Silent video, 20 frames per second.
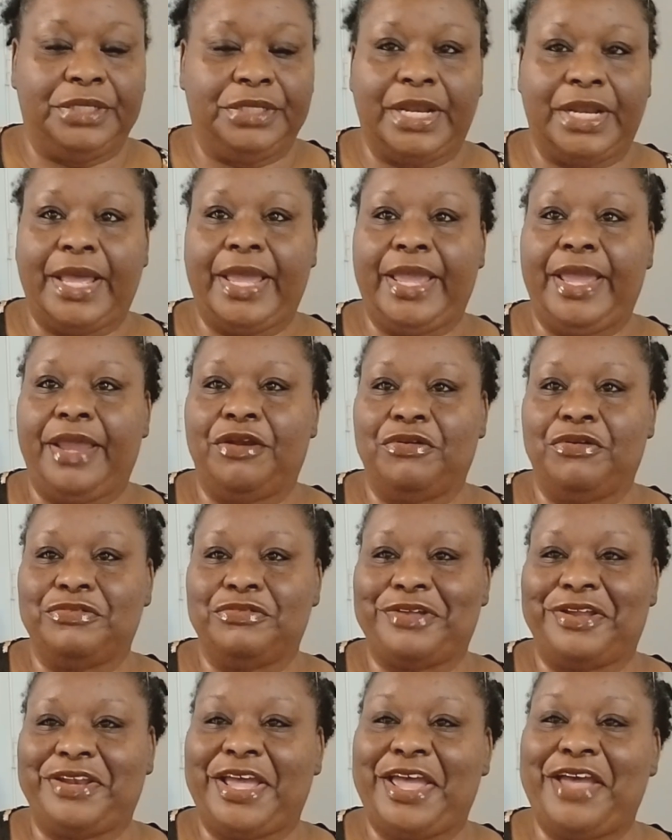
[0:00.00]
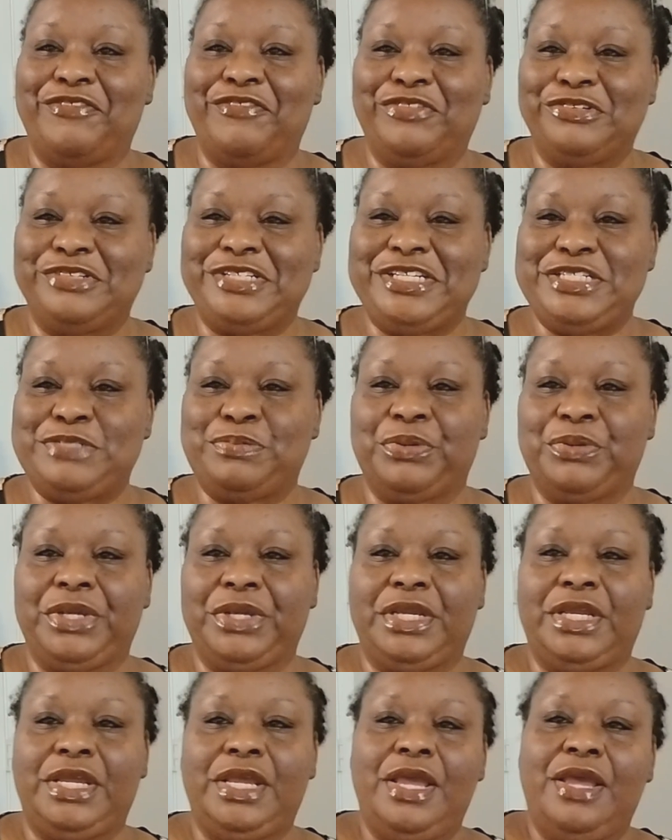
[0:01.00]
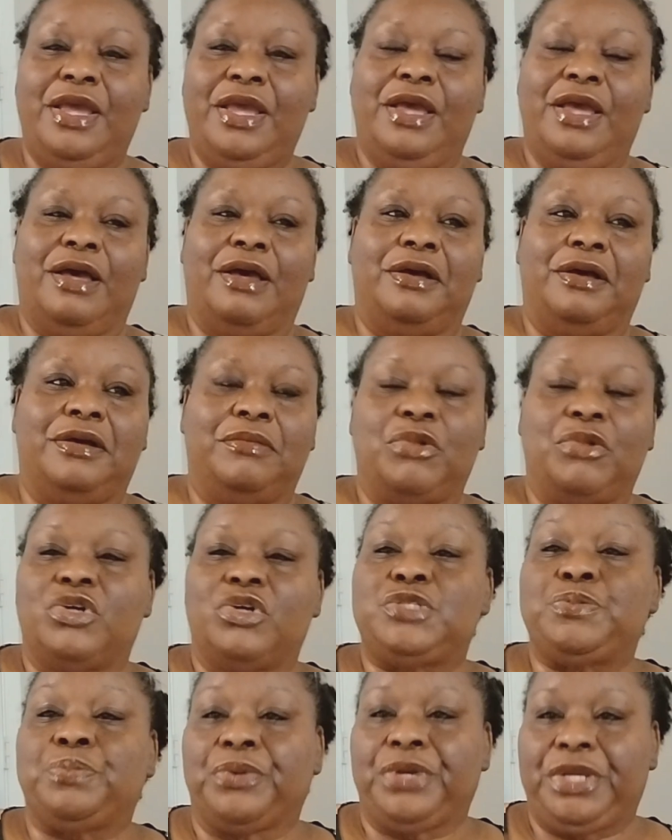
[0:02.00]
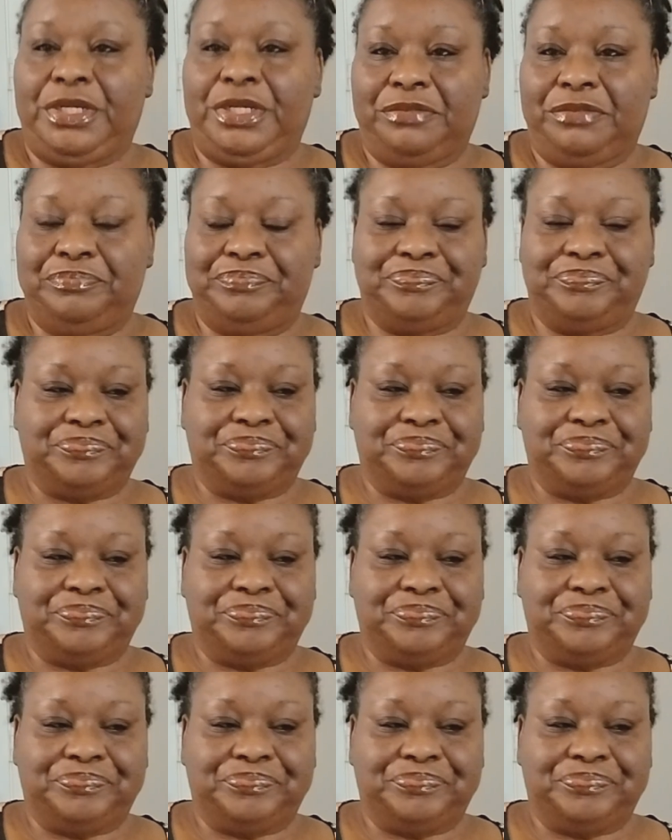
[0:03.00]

That I have on Teespring, or Spring.